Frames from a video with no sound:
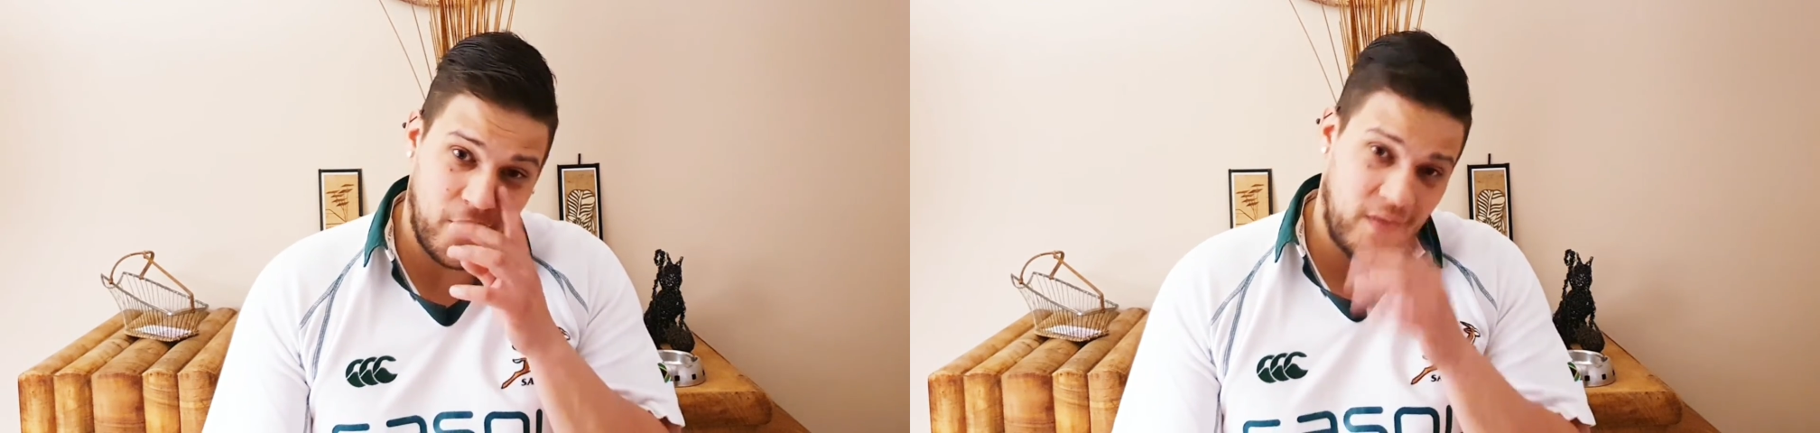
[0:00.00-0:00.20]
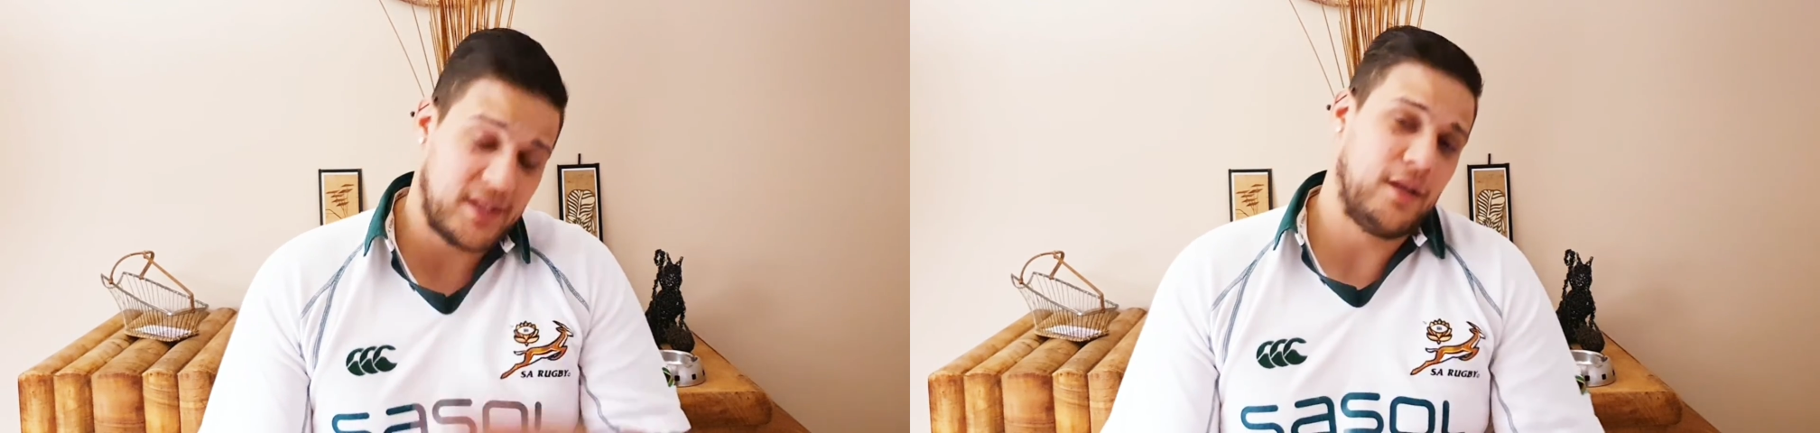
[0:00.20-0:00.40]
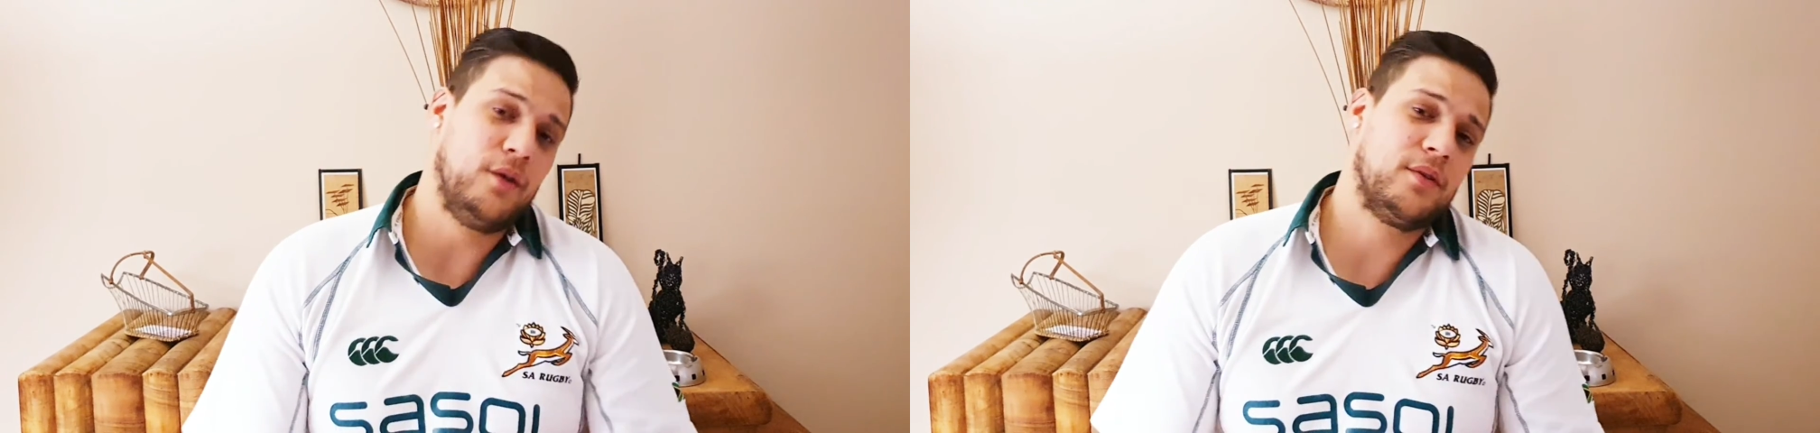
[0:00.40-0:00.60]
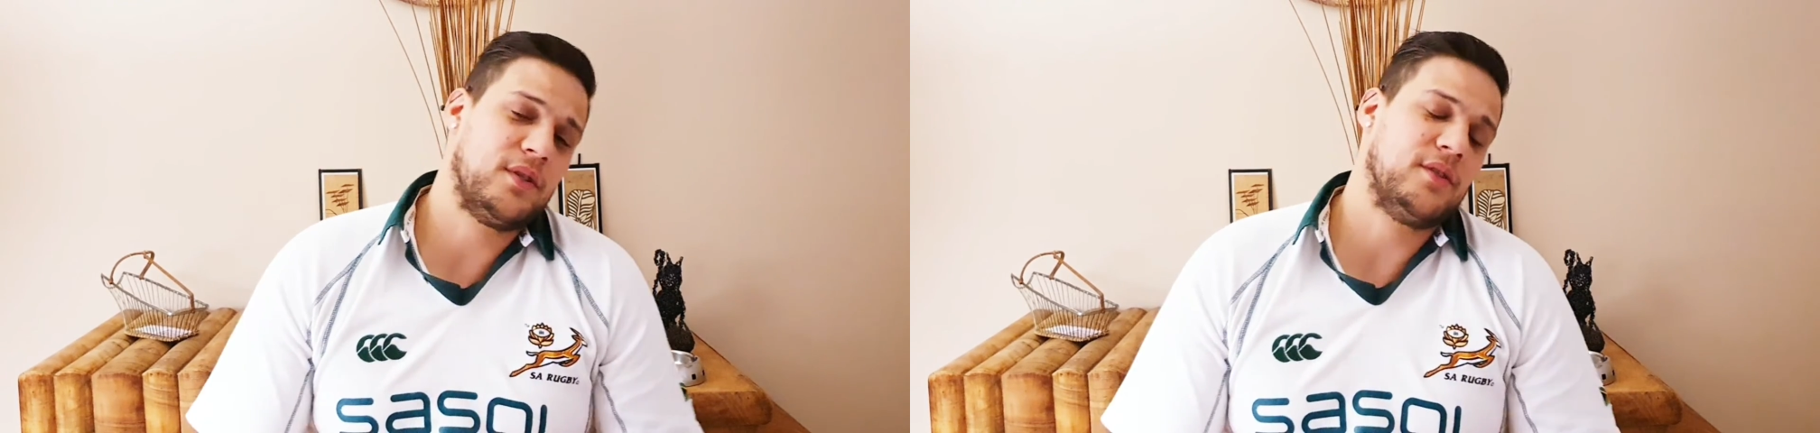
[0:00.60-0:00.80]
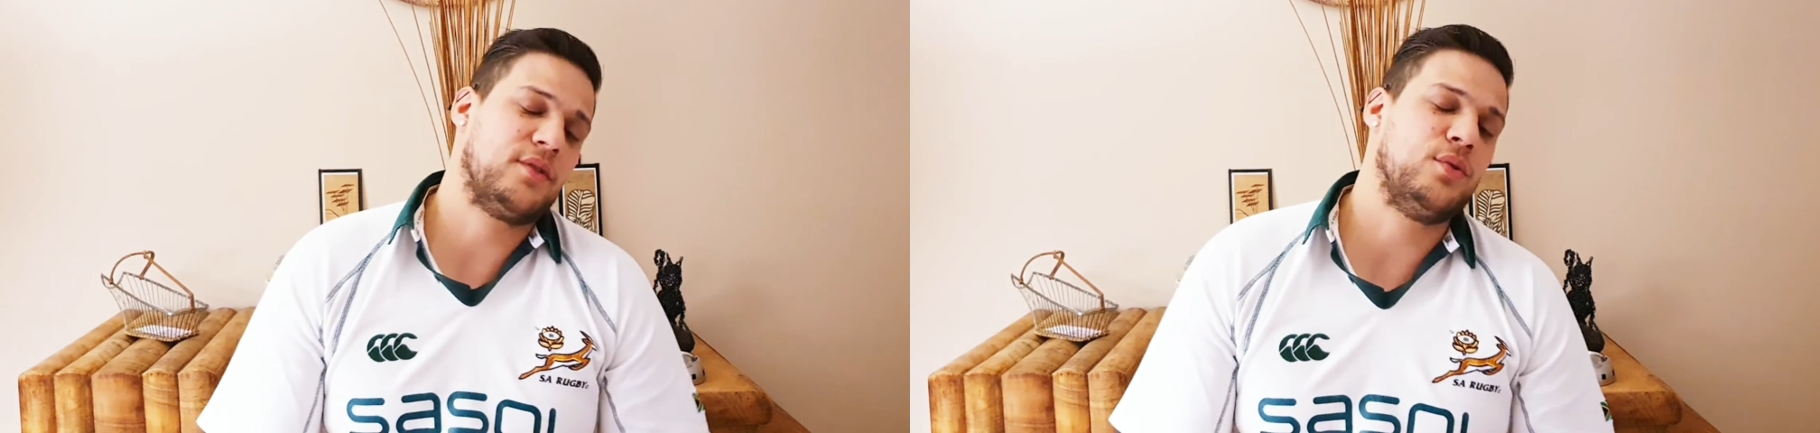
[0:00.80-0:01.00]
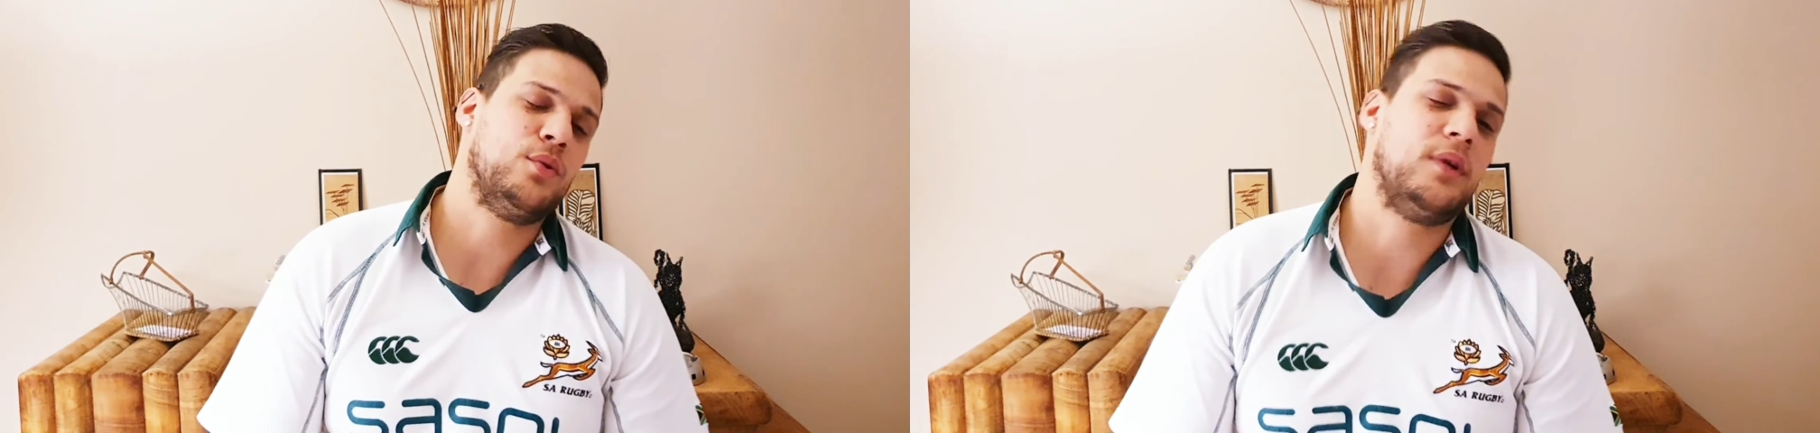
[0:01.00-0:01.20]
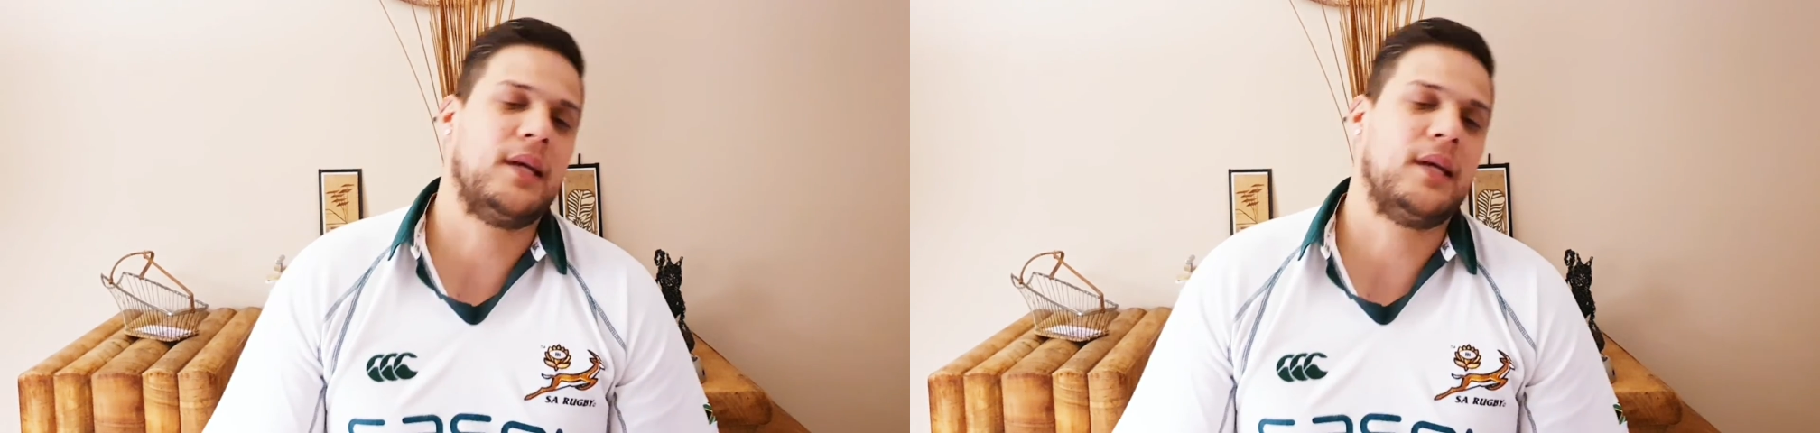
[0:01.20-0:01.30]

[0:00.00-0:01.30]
resolution soon,